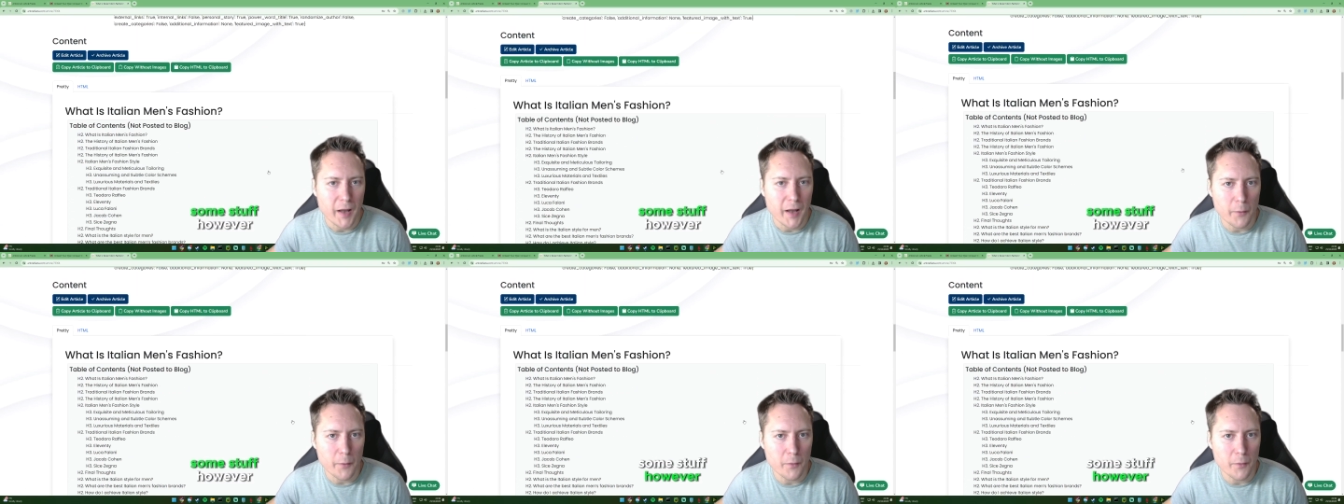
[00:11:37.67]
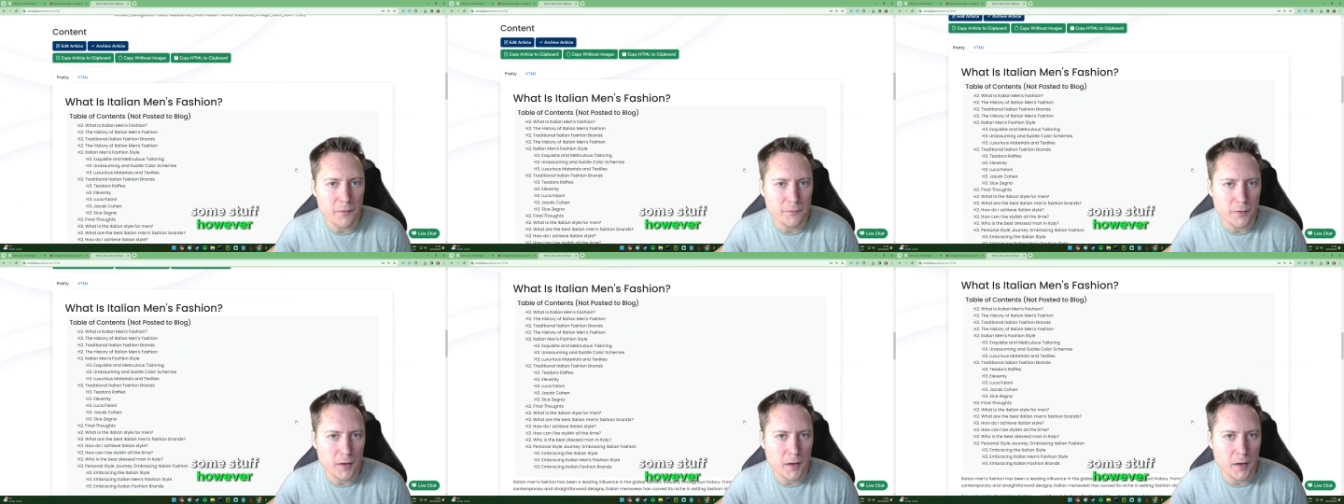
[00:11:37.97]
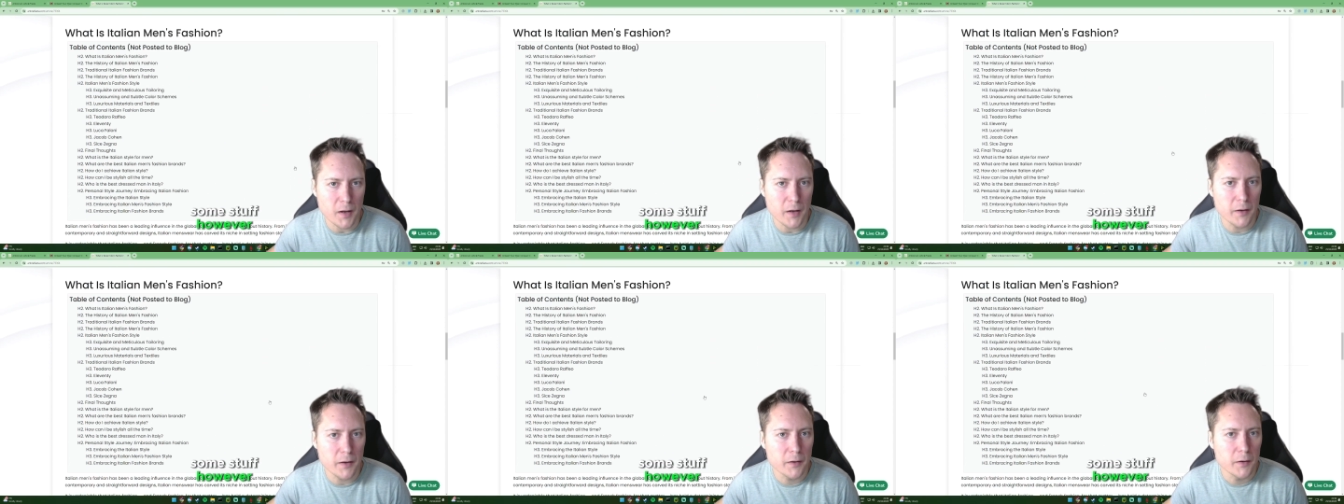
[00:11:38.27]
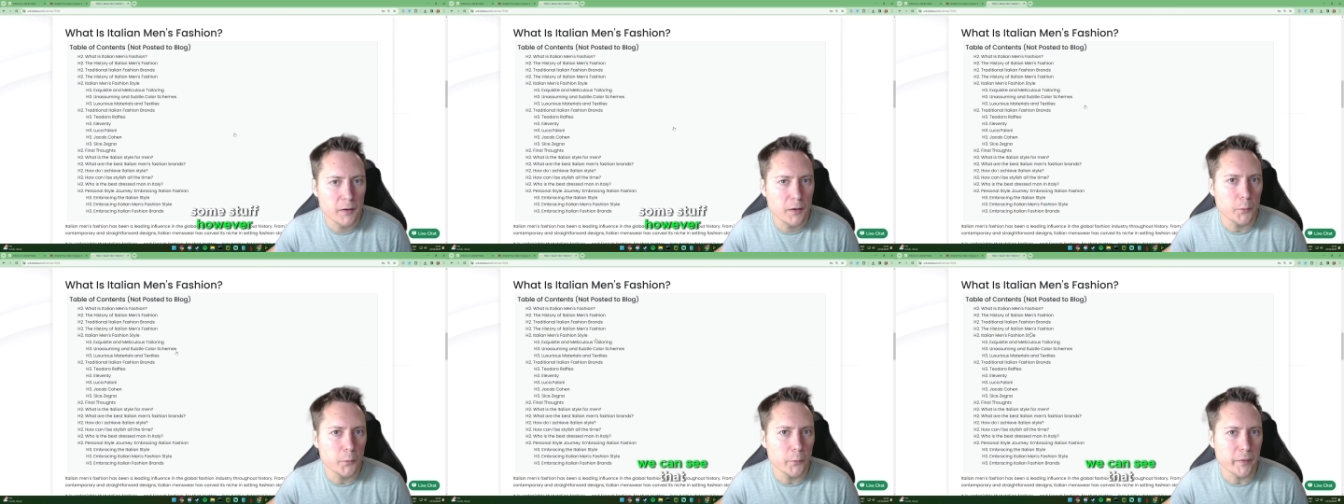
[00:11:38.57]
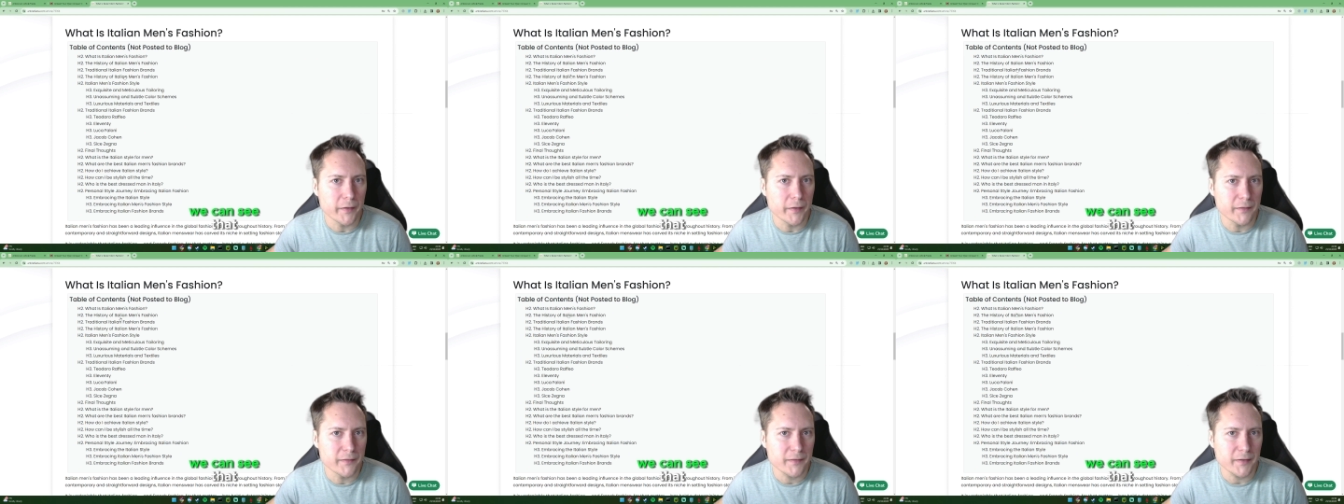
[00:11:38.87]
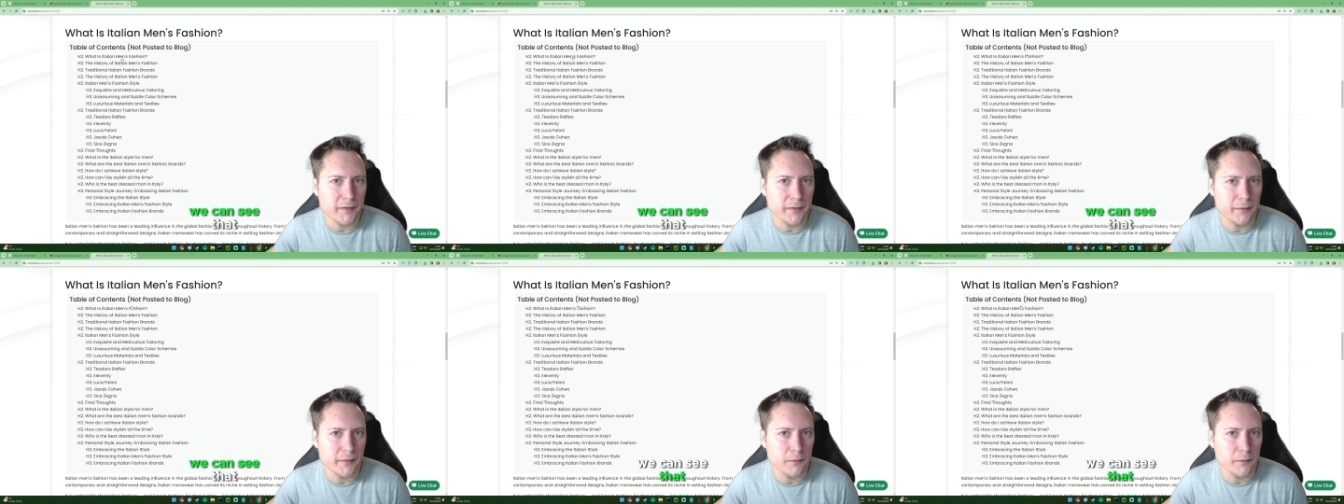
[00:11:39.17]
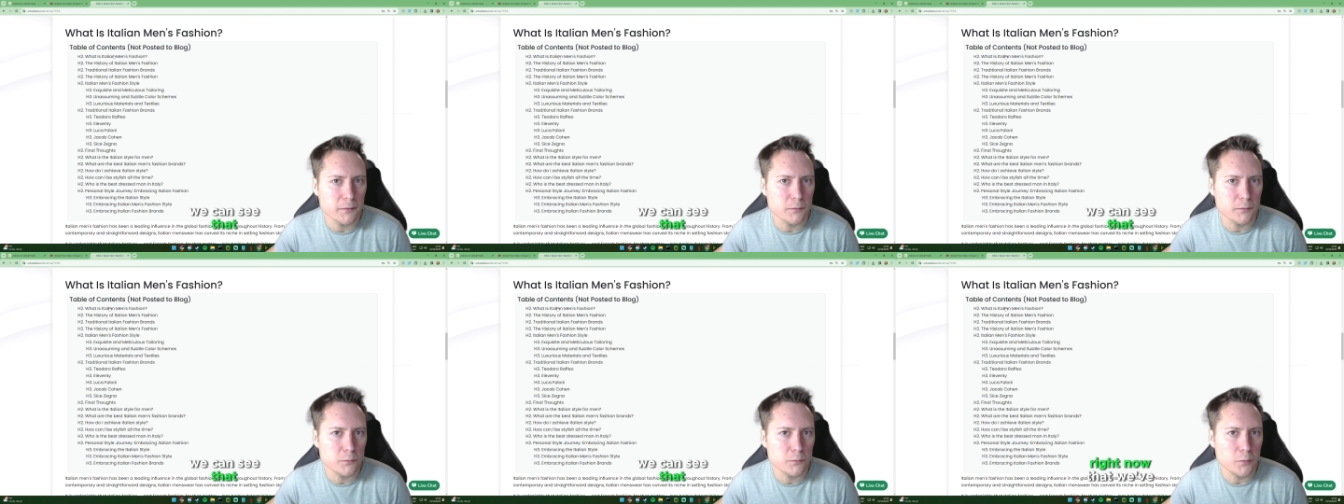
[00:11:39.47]
However, we can see
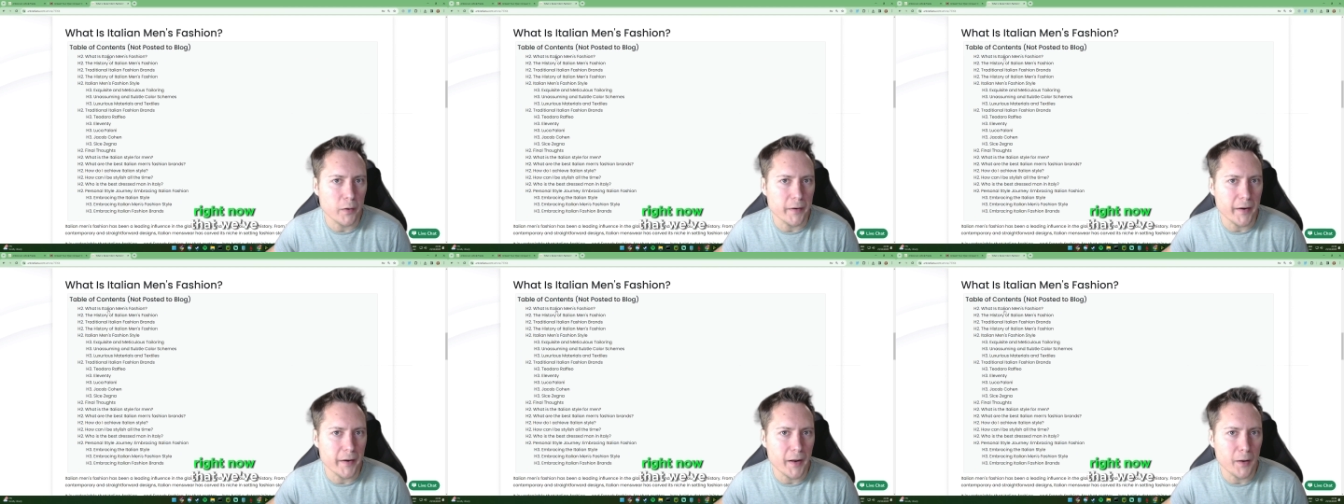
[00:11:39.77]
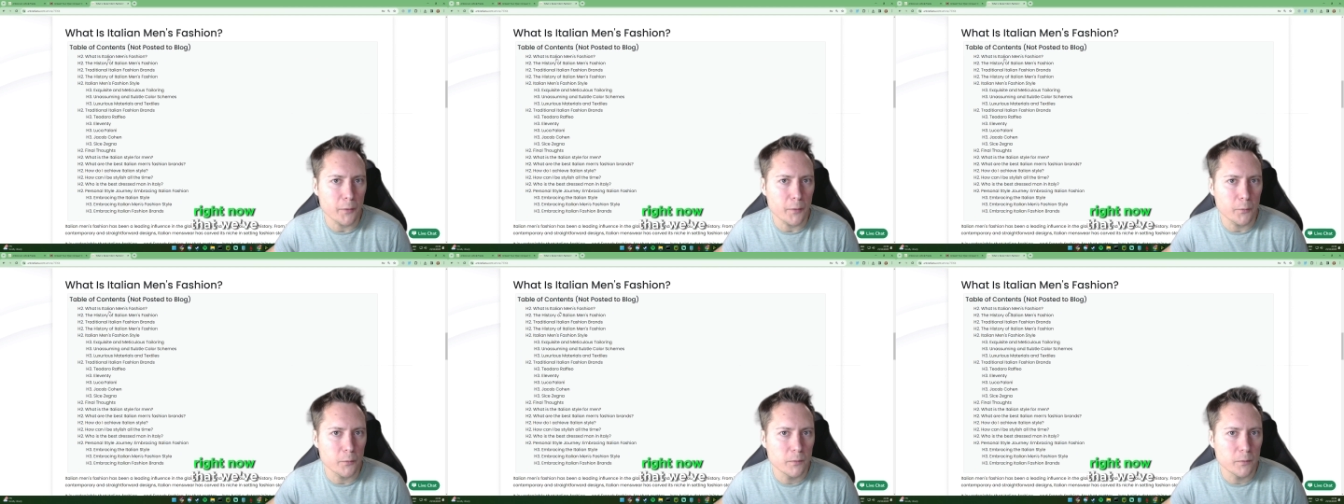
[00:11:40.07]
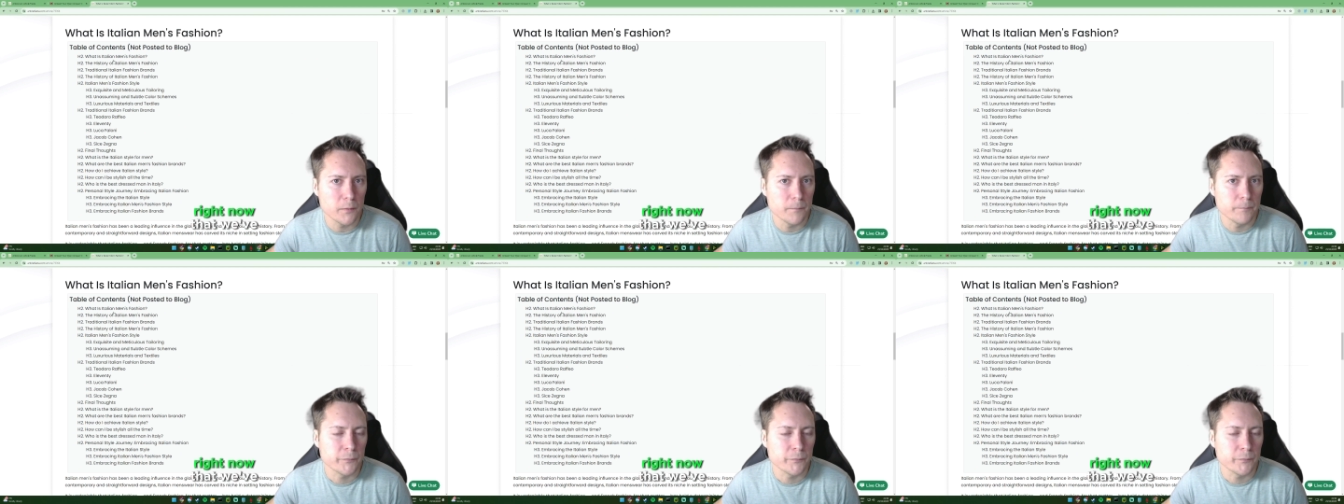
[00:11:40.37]
that right now